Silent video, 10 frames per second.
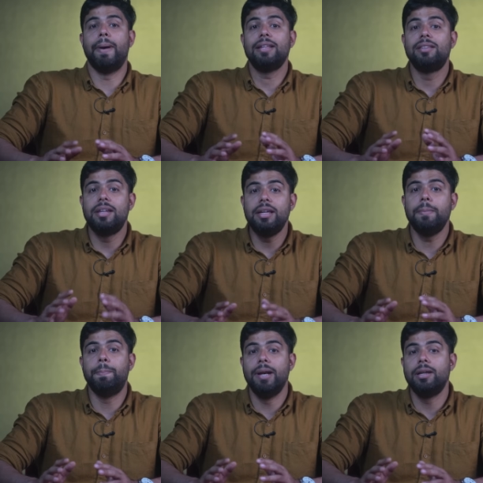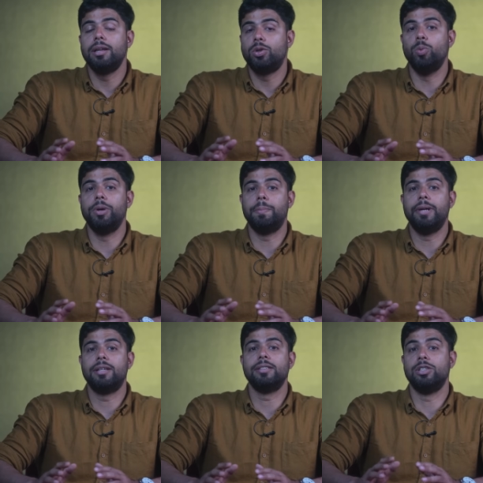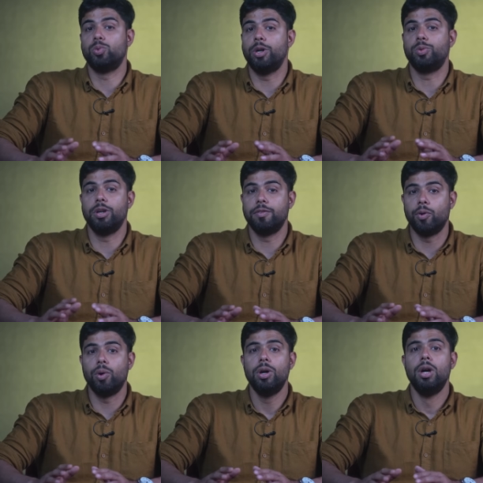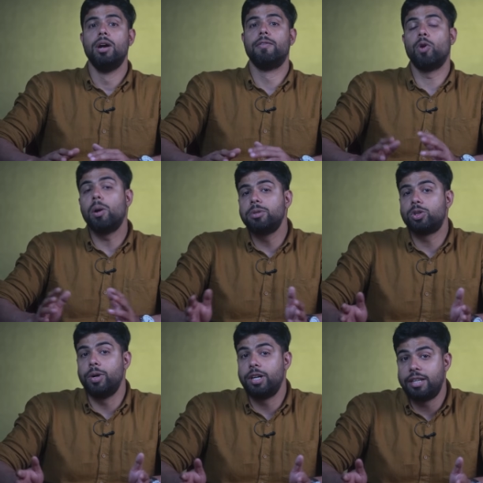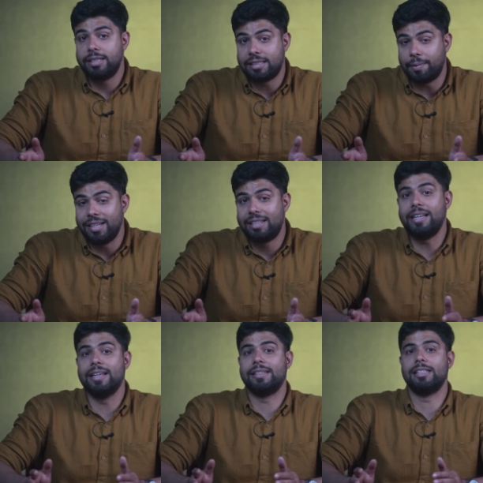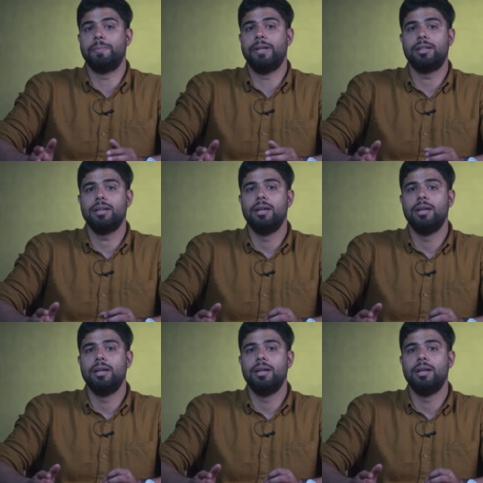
by three billion cubic meters in twenty twenty-four from the twenty seventeen assessment.